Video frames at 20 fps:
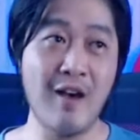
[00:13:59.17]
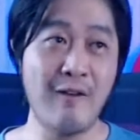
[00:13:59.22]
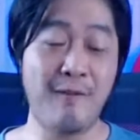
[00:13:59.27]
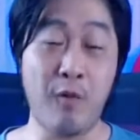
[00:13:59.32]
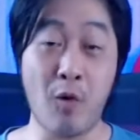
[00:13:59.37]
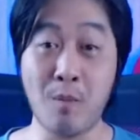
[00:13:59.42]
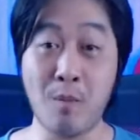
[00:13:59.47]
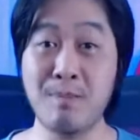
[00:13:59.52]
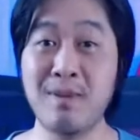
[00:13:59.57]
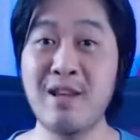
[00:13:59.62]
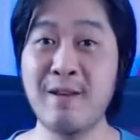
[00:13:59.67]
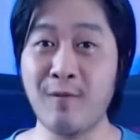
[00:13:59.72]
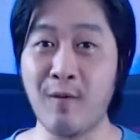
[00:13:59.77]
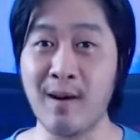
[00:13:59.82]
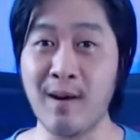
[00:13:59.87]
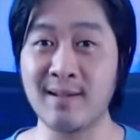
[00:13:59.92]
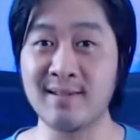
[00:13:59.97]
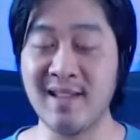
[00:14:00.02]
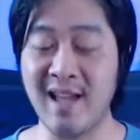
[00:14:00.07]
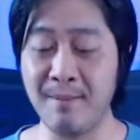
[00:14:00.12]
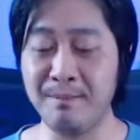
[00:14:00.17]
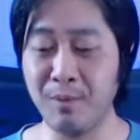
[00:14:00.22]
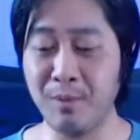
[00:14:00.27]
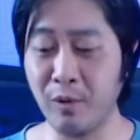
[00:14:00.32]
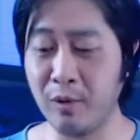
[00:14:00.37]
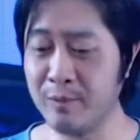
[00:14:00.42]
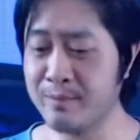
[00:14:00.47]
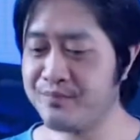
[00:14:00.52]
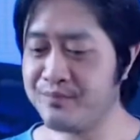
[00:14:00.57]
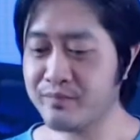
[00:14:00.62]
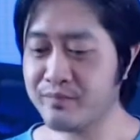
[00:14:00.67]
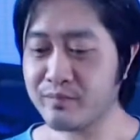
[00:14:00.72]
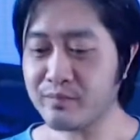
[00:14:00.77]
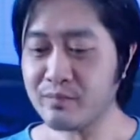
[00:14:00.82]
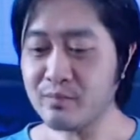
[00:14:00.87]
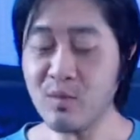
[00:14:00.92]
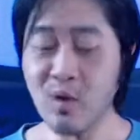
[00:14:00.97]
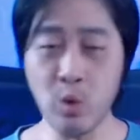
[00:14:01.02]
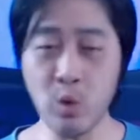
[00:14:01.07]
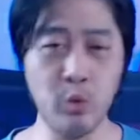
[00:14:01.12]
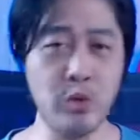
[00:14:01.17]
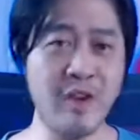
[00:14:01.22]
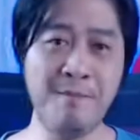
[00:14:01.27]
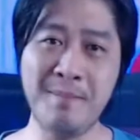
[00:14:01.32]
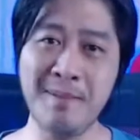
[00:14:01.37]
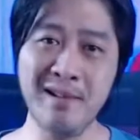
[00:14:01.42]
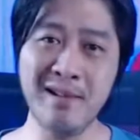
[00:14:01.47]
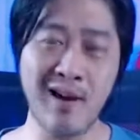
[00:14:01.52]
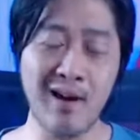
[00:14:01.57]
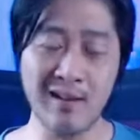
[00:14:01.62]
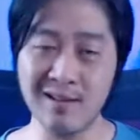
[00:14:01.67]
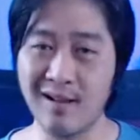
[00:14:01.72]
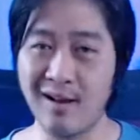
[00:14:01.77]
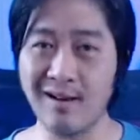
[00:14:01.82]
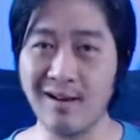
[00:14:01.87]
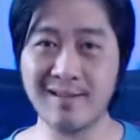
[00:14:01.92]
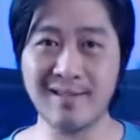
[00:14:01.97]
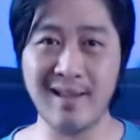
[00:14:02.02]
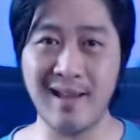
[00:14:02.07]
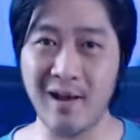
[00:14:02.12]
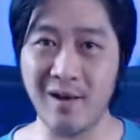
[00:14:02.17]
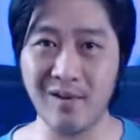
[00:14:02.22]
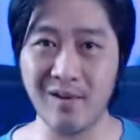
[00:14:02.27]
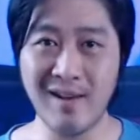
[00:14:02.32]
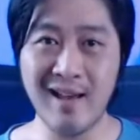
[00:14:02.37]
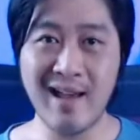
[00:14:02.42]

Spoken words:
For me, for example, we've been on lockdown